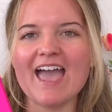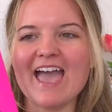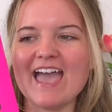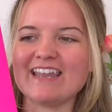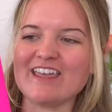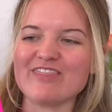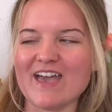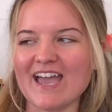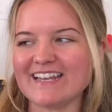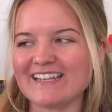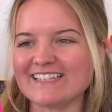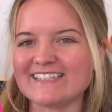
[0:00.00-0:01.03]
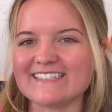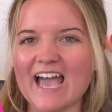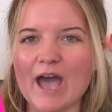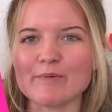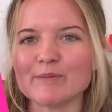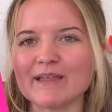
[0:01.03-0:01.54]
And that is
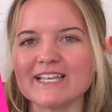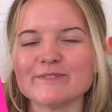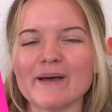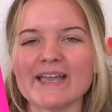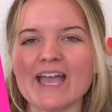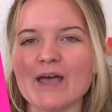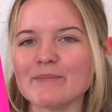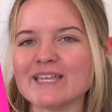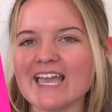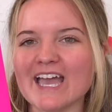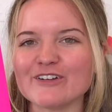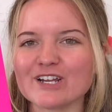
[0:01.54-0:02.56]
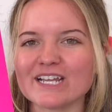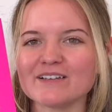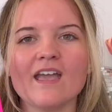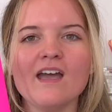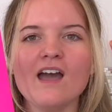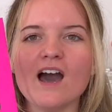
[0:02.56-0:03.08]
Happy Place by Emily Henry.
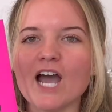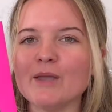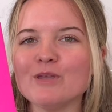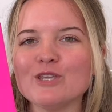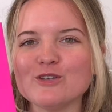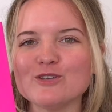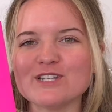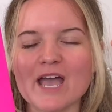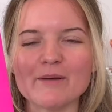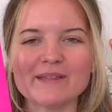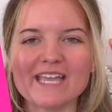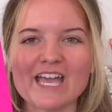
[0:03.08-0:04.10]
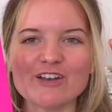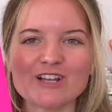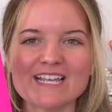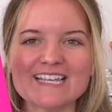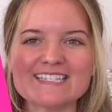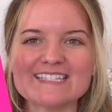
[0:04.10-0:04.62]
I'm a huge Emily
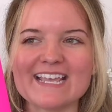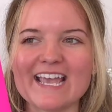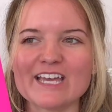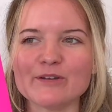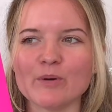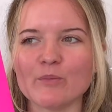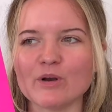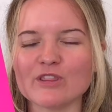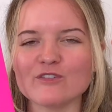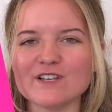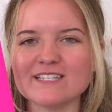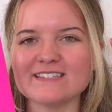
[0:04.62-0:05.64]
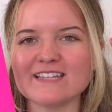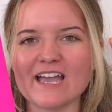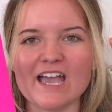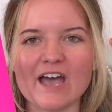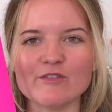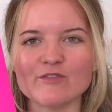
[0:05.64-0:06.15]
Henry stan, but one of the reasons I
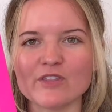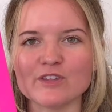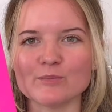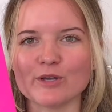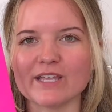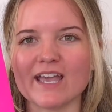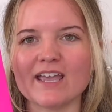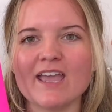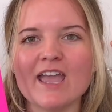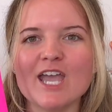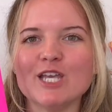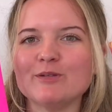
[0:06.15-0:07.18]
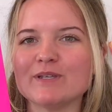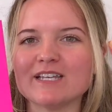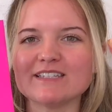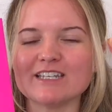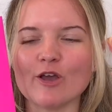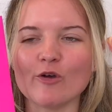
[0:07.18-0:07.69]
haven't read this book yet is because
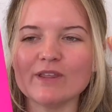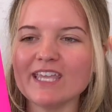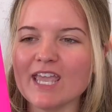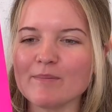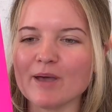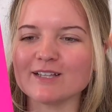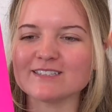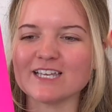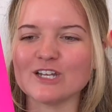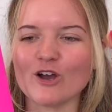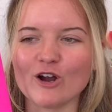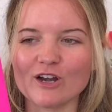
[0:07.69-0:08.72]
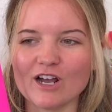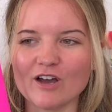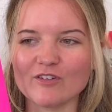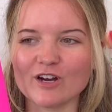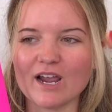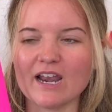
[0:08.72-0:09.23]
it only came out in
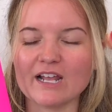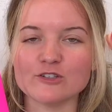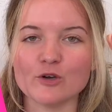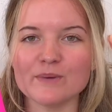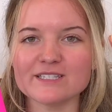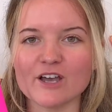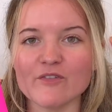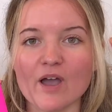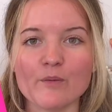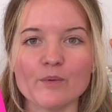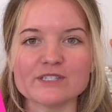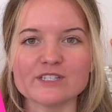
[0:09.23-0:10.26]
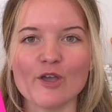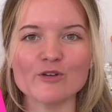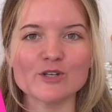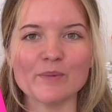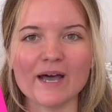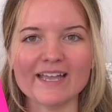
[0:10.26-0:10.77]
hardcover, and I told myself I wasn't going
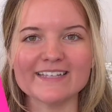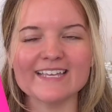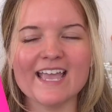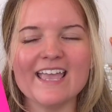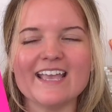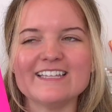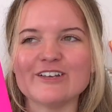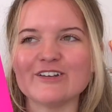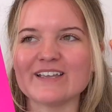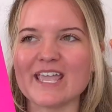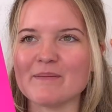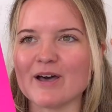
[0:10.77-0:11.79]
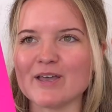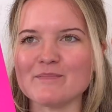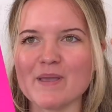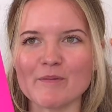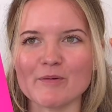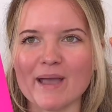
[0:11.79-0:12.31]
to buy it until it came out in
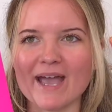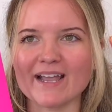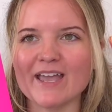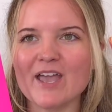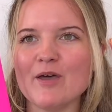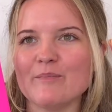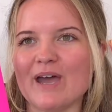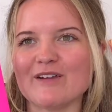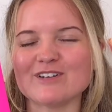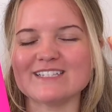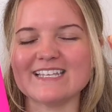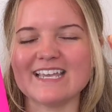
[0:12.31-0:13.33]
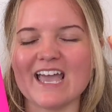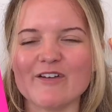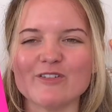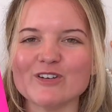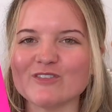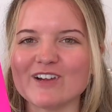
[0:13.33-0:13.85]
paperback. But after seeing
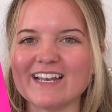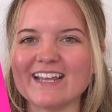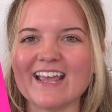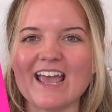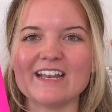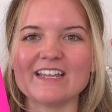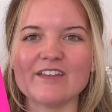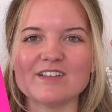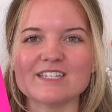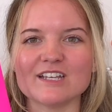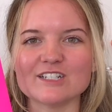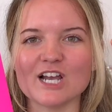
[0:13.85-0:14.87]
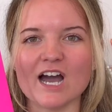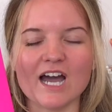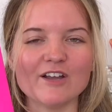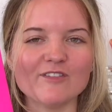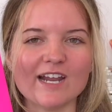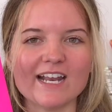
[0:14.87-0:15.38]
everyone read it and give it such high
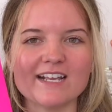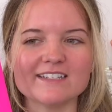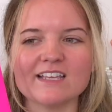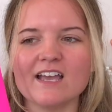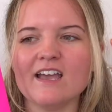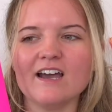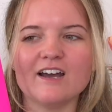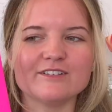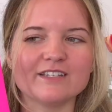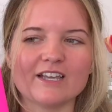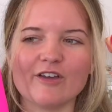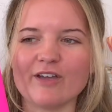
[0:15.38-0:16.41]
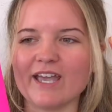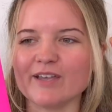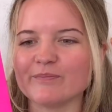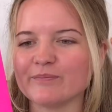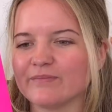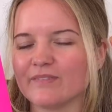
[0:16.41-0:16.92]
ratings, I was like, okay,
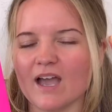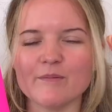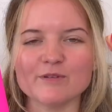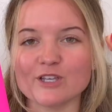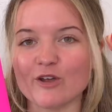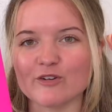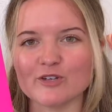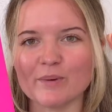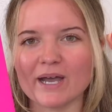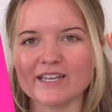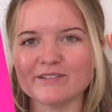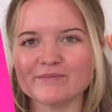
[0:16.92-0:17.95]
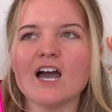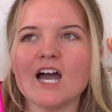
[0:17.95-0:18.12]
I'm just going to buy it.